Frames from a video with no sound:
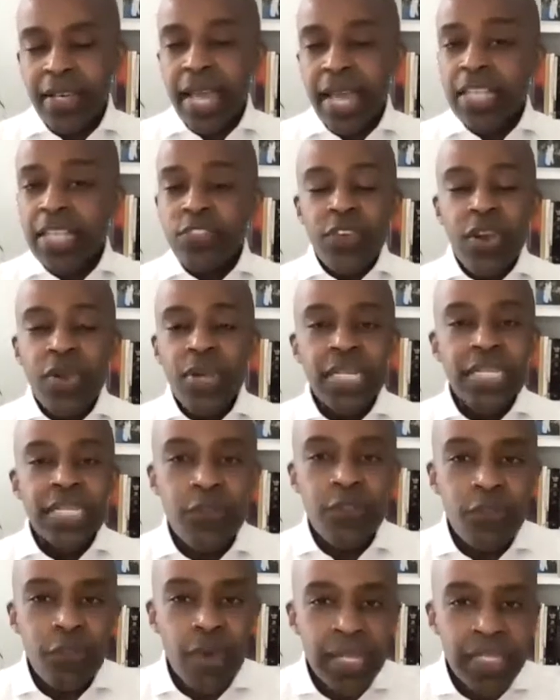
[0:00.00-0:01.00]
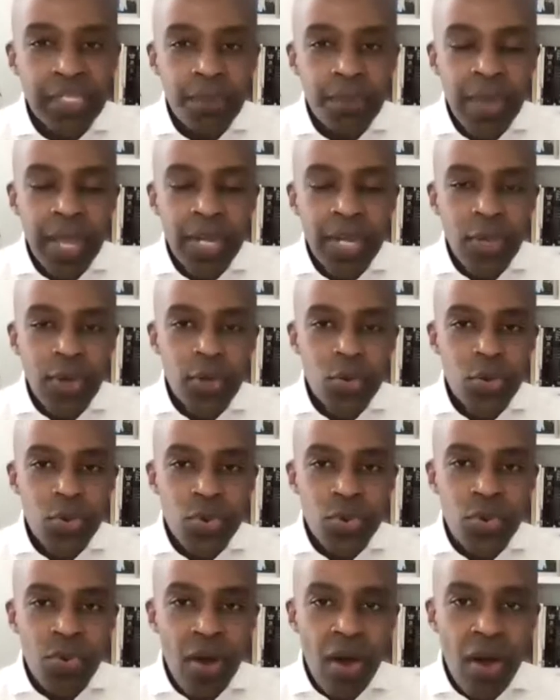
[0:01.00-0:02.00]
It's very different depending on who
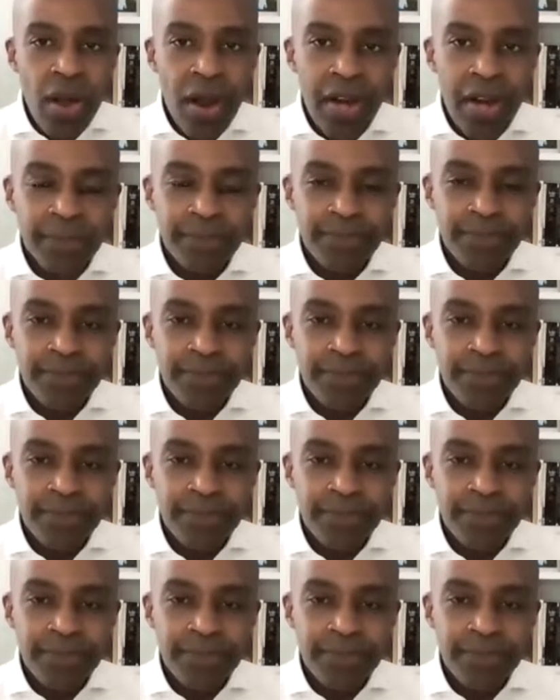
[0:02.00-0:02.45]
you are.